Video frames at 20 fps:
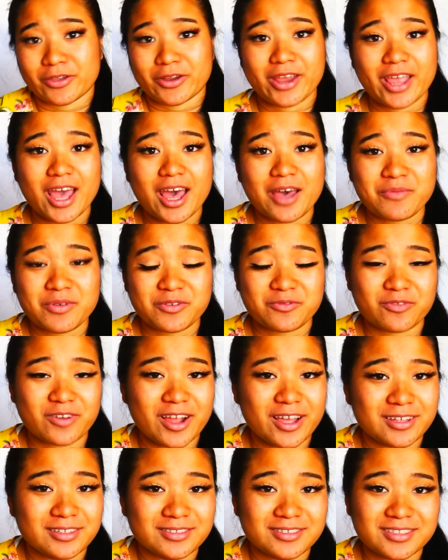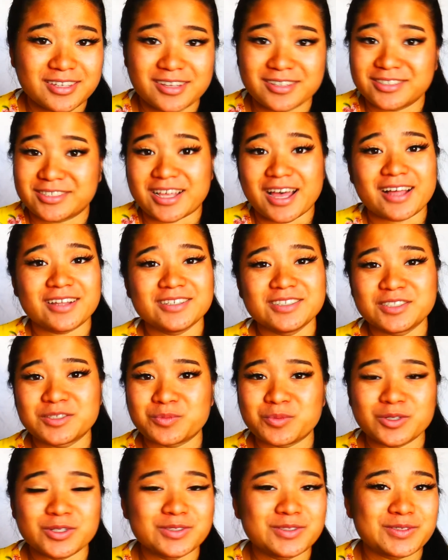you have it, friends. Sally
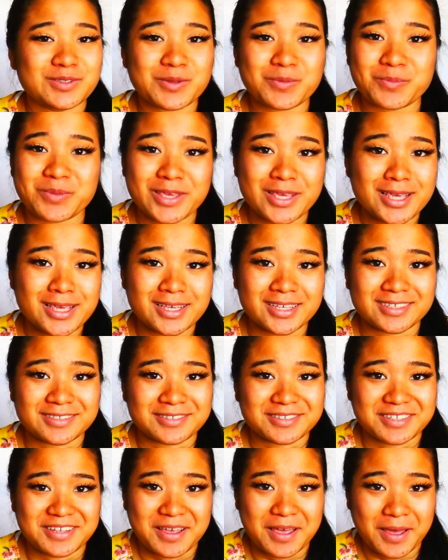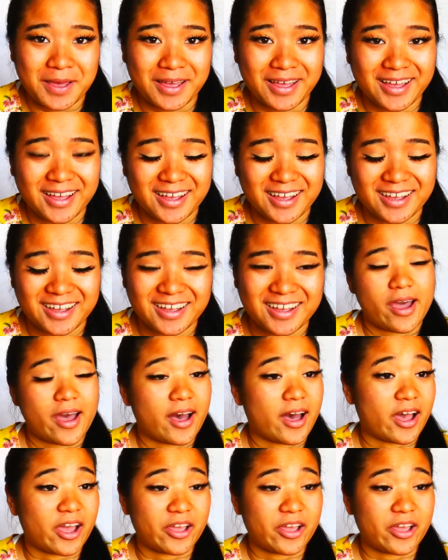spills the beans. I